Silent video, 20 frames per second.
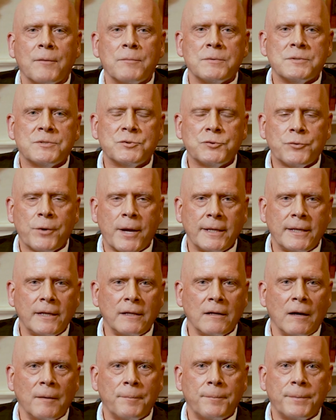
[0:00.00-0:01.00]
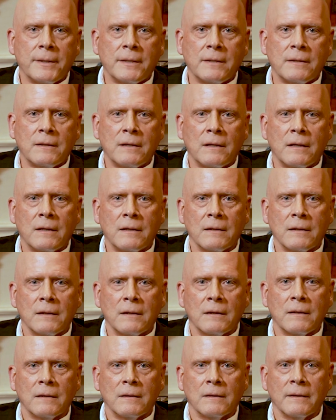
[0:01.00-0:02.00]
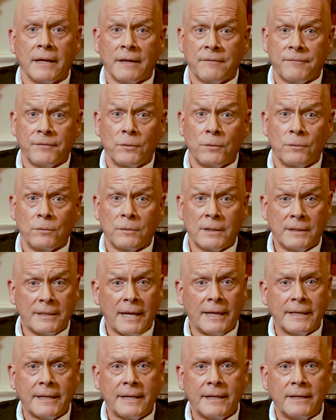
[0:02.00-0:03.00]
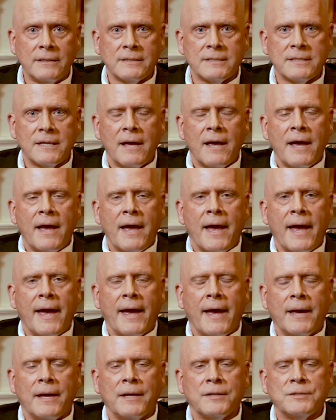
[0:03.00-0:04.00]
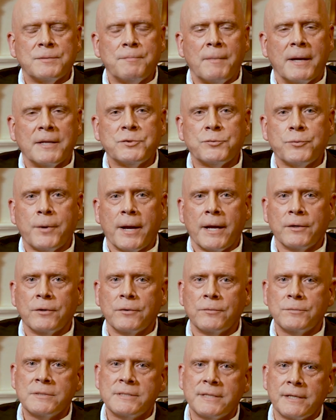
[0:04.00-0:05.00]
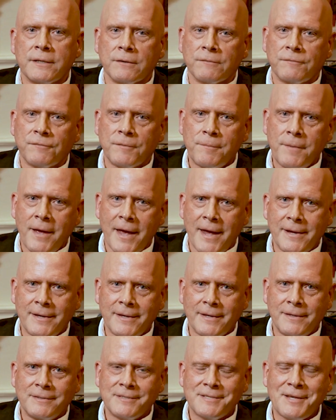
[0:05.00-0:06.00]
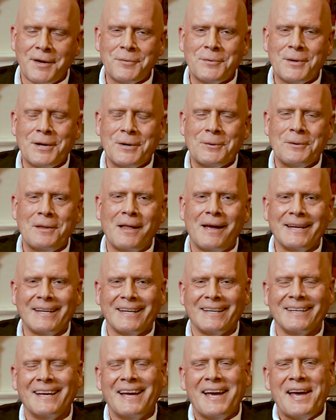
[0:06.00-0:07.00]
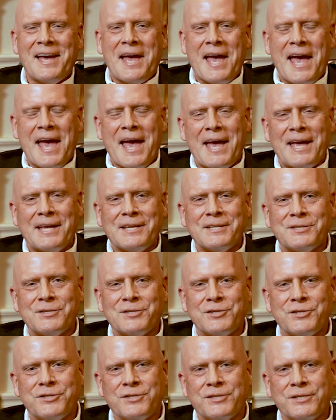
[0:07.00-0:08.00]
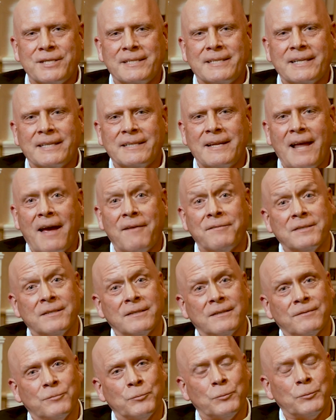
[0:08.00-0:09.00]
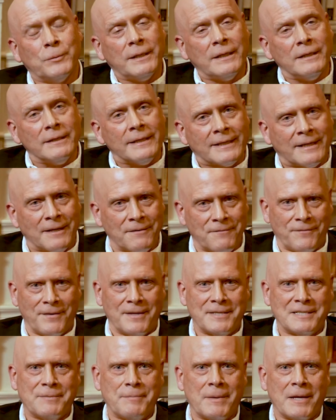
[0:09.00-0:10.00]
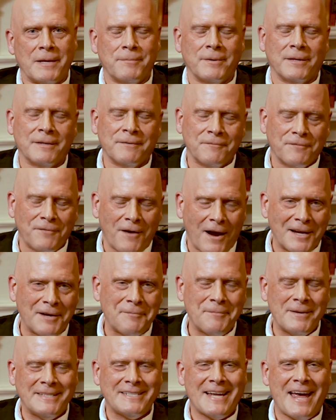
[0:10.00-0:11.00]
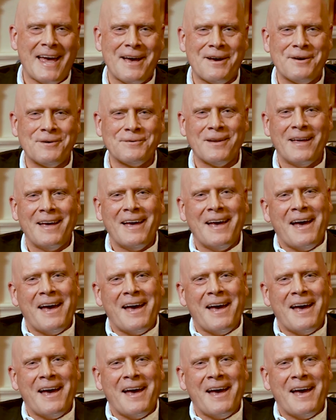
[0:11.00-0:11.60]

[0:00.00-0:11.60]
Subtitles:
was training up in Lakeville, Connecticut, and my trainer was here from Aiken, South Carolina. And she didn't have to really convince me, but invited me down,